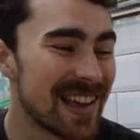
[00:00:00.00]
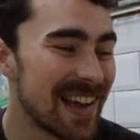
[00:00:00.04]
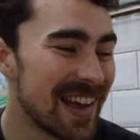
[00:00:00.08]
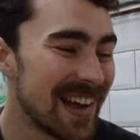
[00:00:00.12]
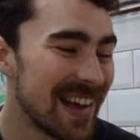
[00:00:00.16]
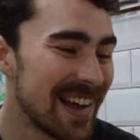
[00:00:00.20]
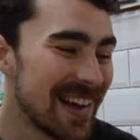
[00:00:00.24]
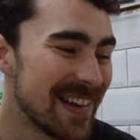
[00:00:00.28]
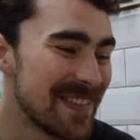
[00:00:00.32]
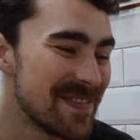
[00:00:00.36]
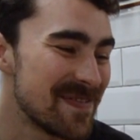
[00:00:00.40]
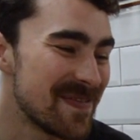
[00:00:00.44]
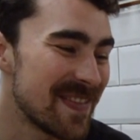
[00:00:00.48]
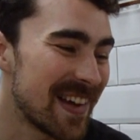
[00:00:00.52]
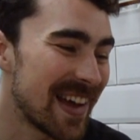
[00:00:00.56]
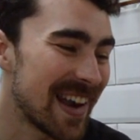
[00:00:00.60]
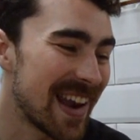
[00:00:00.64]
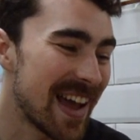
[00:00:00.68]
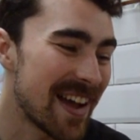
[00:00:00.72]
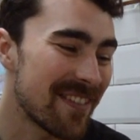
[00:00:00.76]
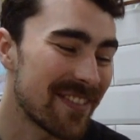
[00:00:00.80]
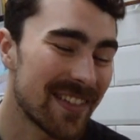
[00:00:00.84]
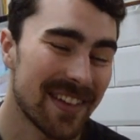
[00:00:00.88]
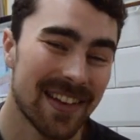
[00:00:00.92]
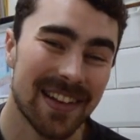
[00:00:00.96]
um, and
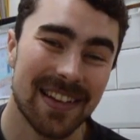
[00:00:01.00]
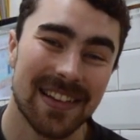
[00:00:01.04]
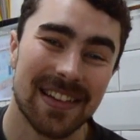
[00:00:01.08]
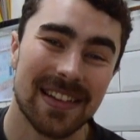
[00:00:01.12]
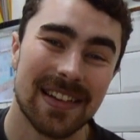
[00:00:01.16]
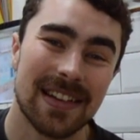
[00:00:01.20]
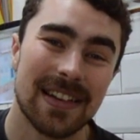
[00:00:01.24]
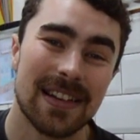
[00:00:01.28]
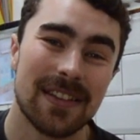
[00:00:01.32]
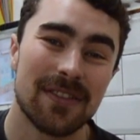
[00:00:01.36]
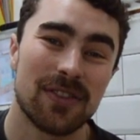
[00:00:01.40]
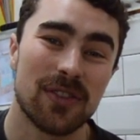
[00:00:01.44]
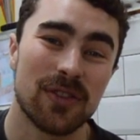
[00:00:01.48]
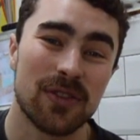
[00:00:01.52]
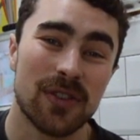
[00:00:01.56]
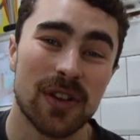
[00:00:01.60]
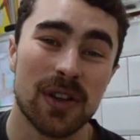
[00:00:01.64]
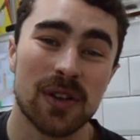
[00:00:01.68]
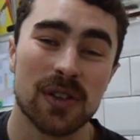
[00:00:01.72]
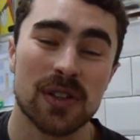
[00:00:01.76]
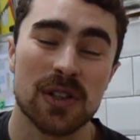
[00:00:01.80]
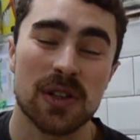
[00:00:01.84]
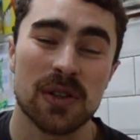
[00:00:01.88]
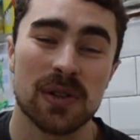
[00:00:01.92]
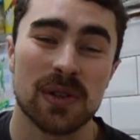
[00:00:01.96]
have a
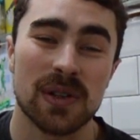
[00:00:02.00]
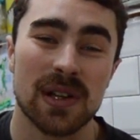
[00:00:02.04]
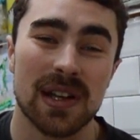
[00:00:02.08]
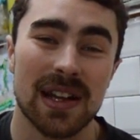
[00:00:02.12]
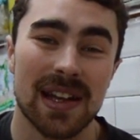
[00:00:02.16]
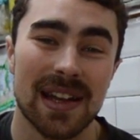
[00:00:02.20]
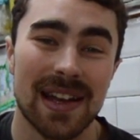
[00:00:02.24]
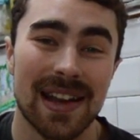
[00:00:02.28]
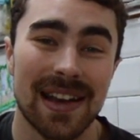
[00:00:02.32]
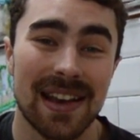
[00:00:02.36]
fulfilled career